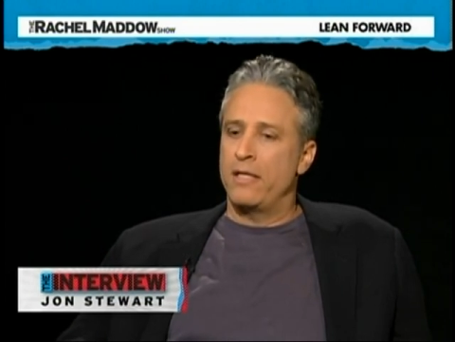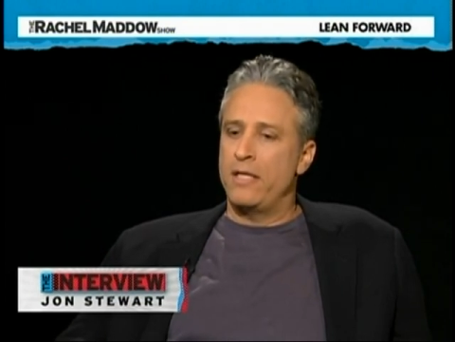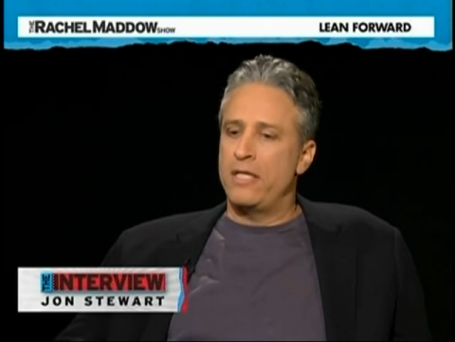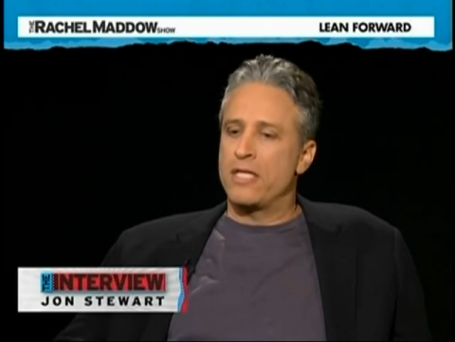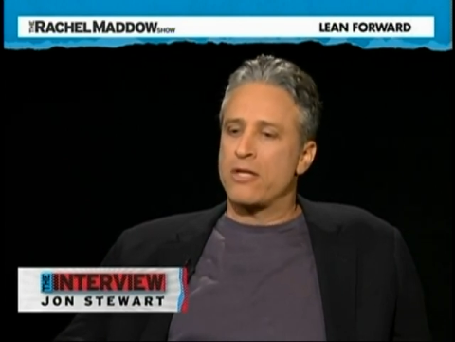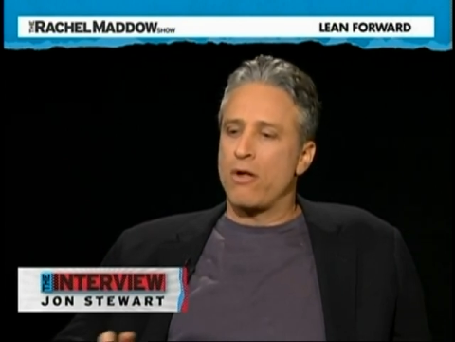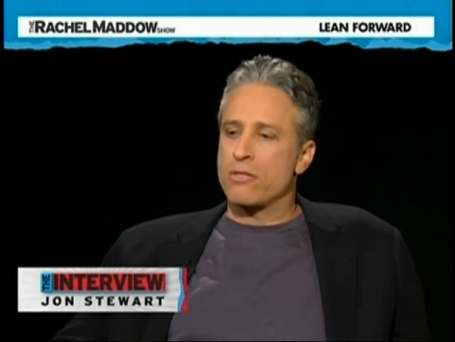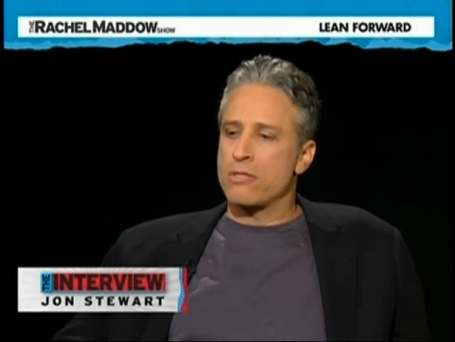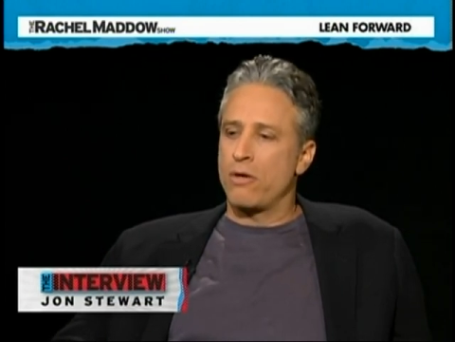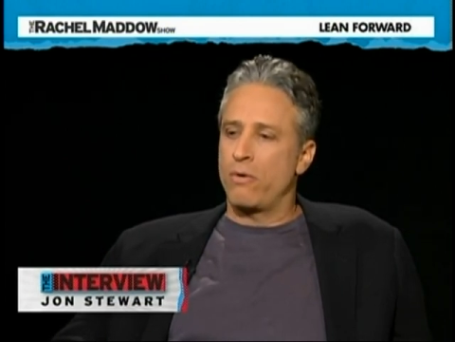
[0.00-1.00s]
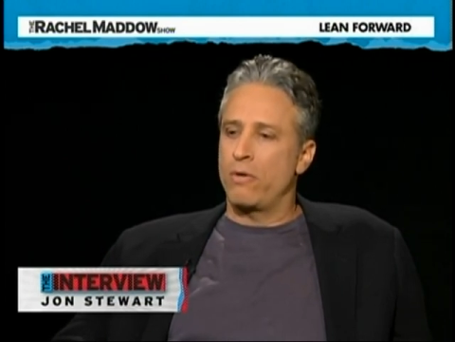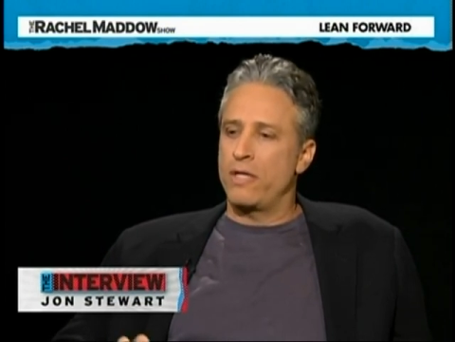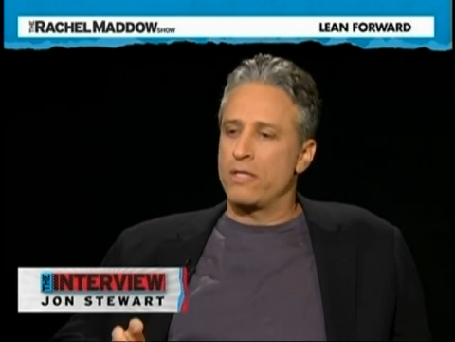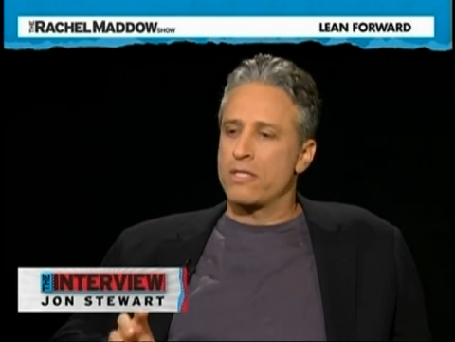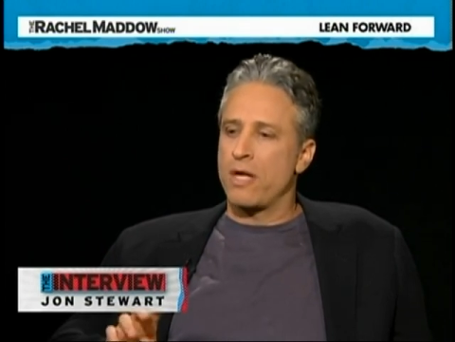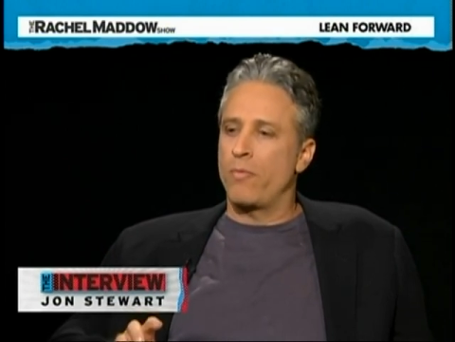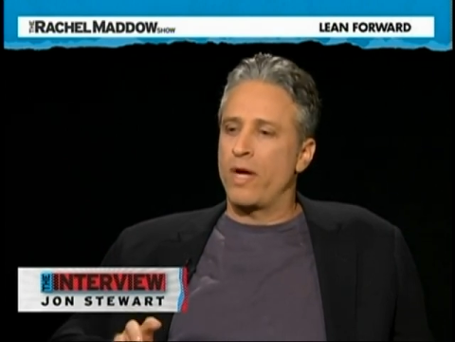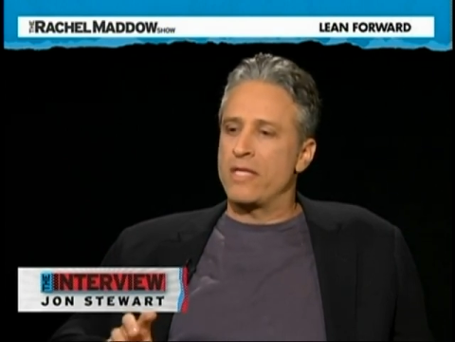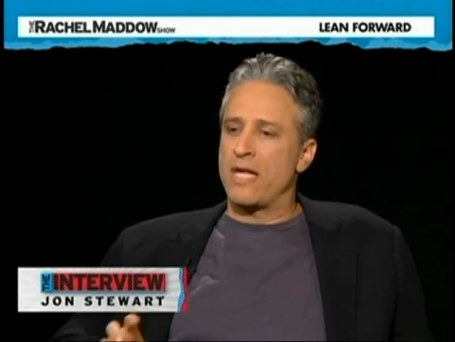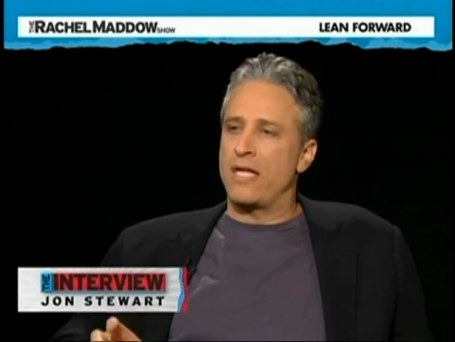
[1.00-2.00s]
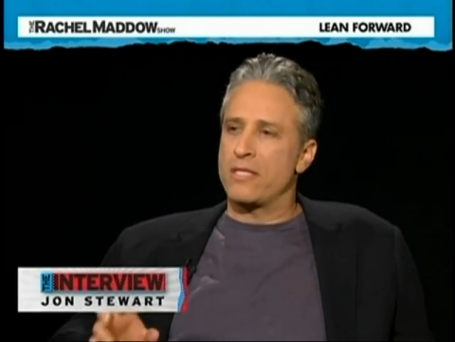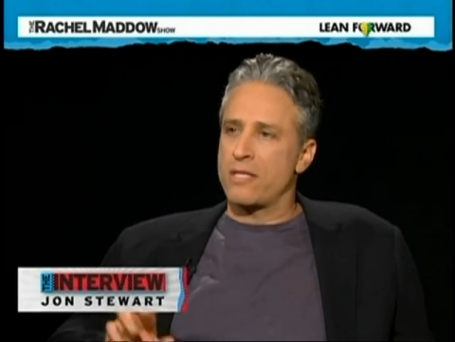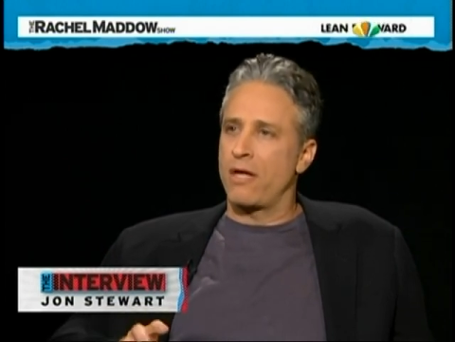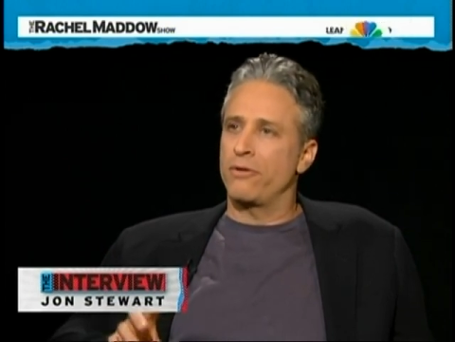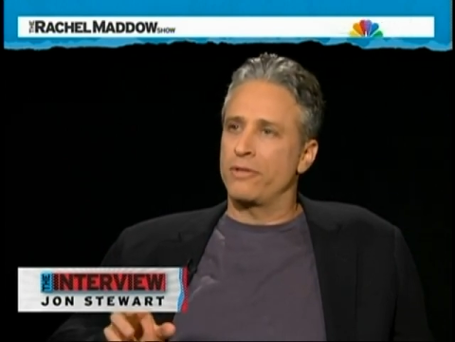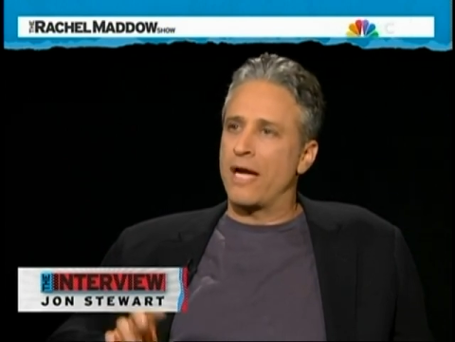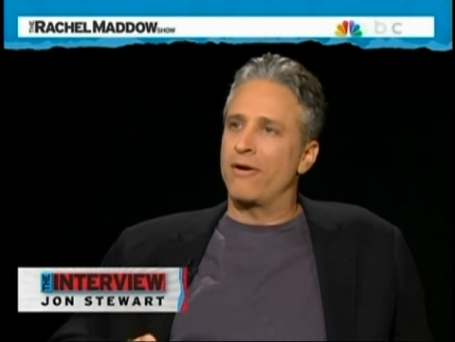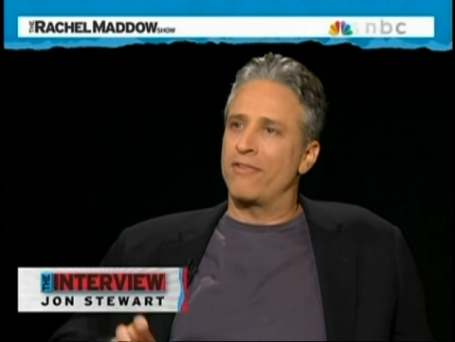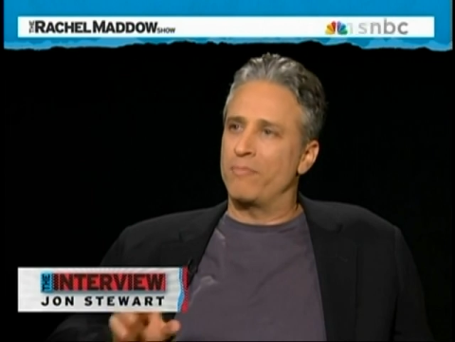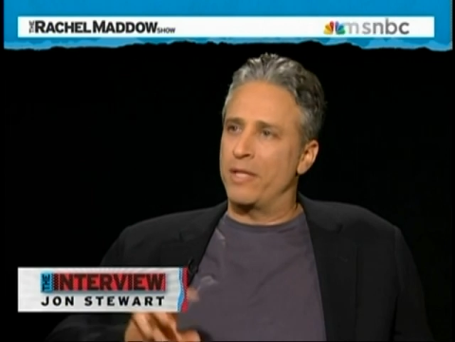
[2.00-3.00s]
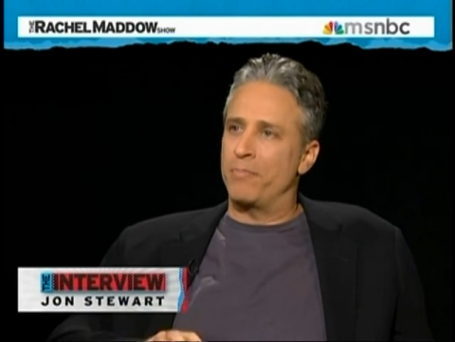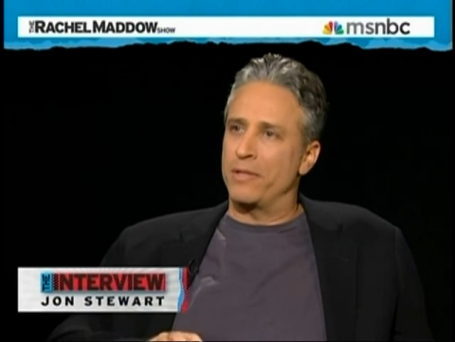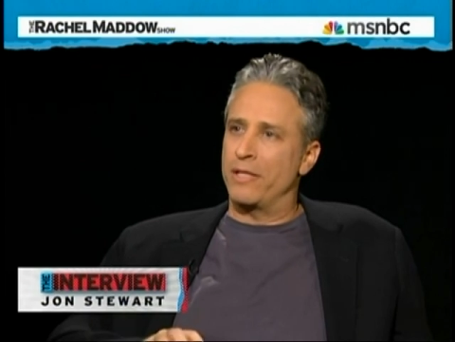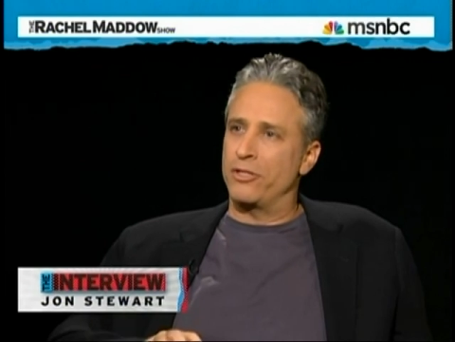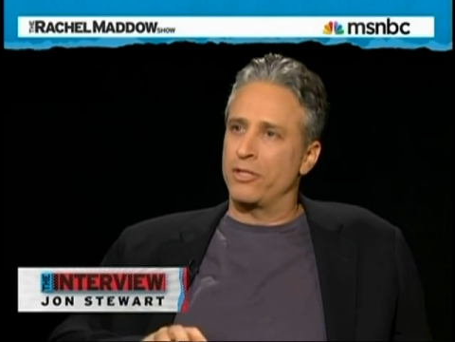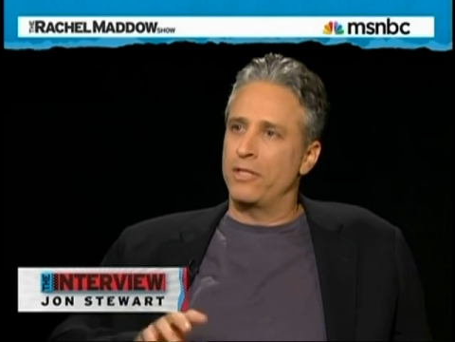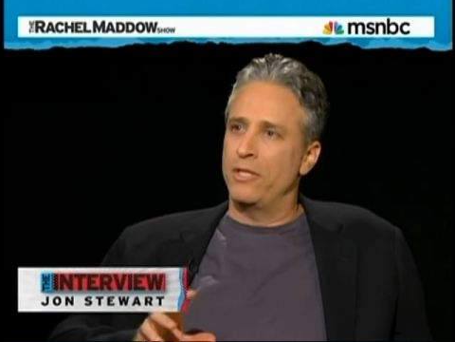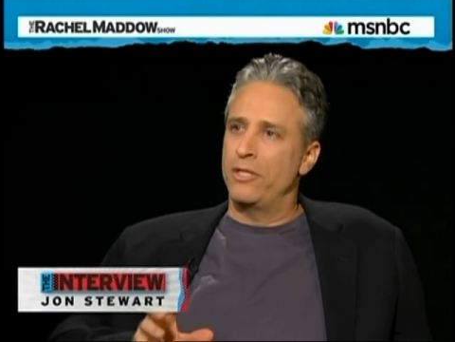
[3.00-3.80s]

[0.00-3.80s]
it is also, in some ways, a subtle narrative manipulation